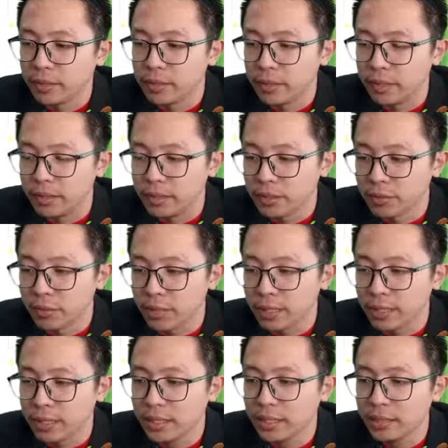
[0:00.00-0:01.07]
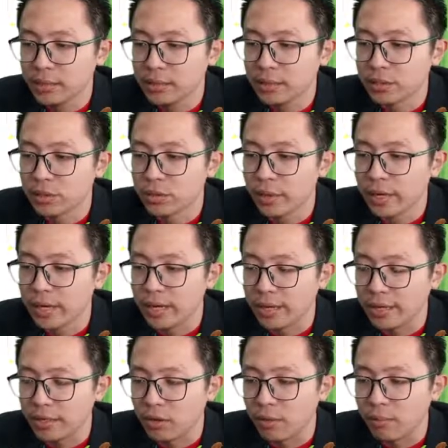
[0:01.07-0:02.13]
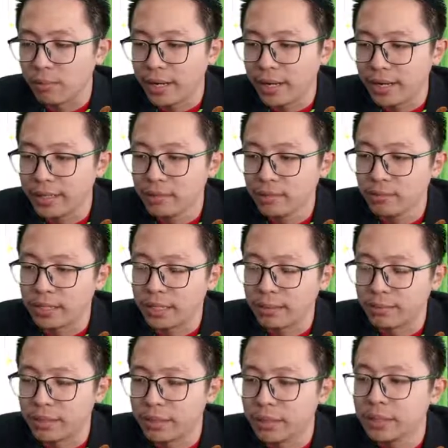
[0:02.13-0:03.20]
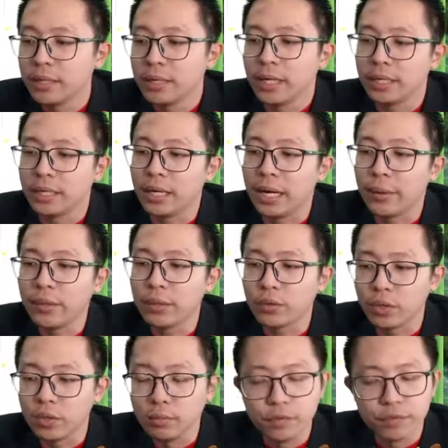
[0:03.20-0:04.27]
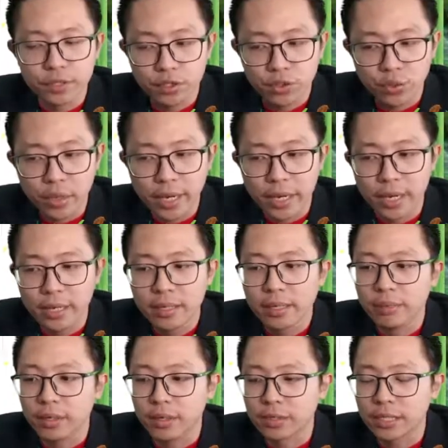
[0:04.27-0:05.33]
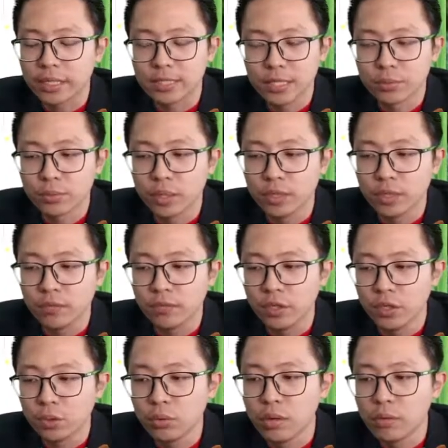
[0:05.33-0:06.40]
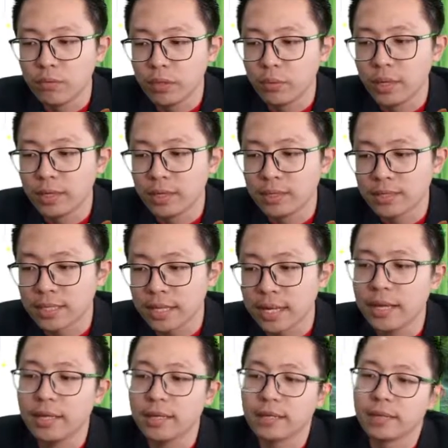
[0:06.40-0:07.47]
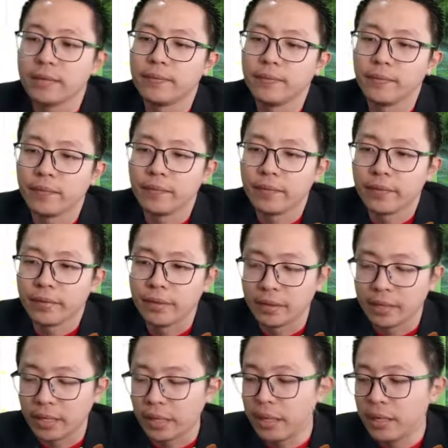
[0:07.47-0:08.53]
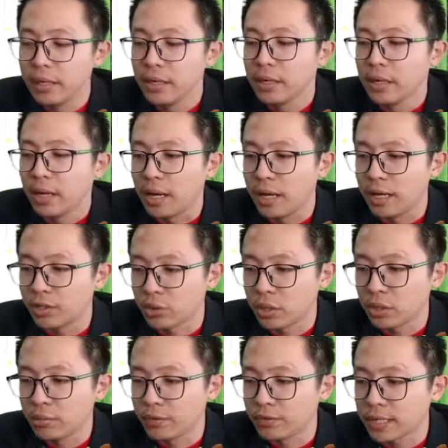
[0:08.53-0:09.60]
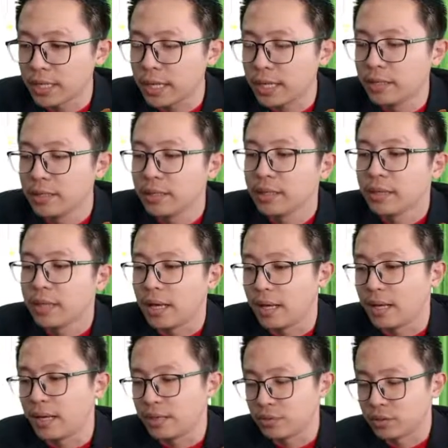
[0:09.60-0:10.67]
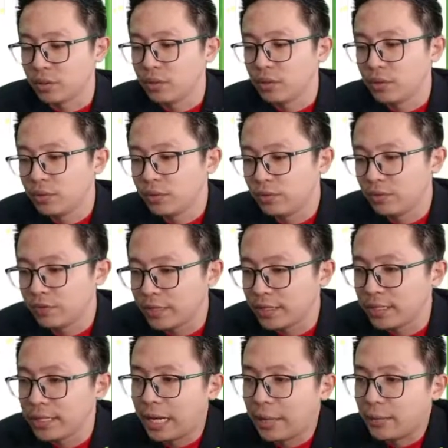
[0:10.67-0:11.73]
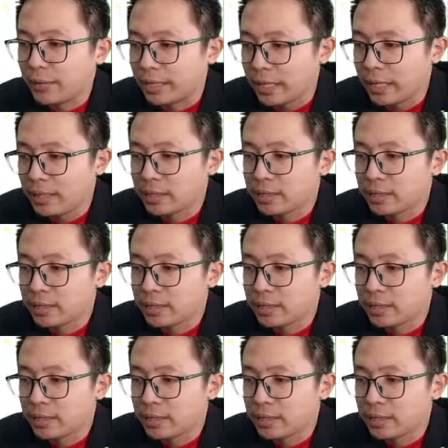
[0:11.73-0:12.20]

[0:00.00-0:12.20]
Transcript: This one, this square I combine, become here, and then I want to remove this square because I just want the V2 or V1 inside. Okay. Square root both sides. So finally, I will get